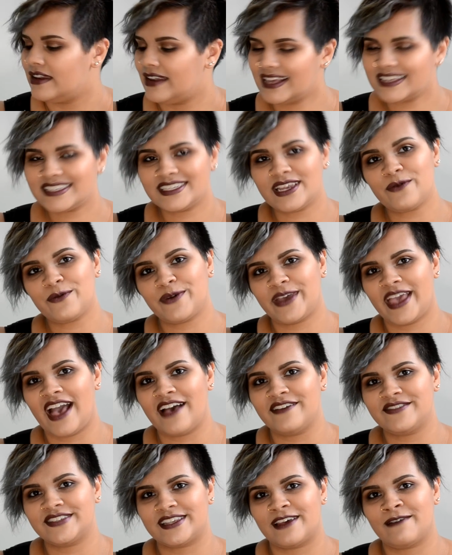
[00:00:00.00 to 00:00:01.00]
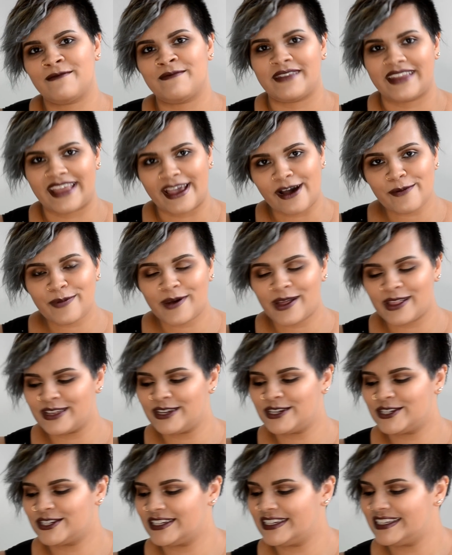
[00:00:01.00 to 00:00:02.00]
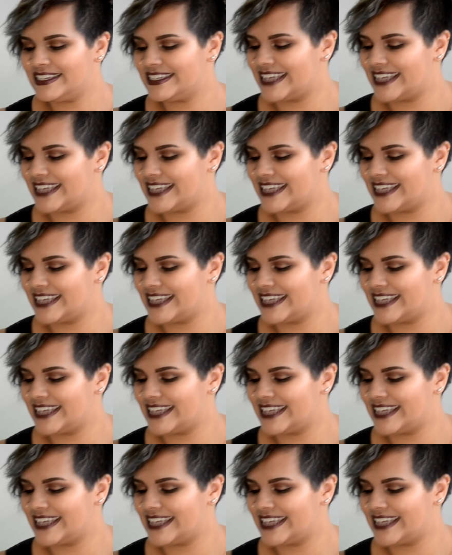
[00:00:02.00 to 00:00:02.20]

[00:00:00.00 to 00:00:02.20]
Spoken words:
Next up we have some nail polishes,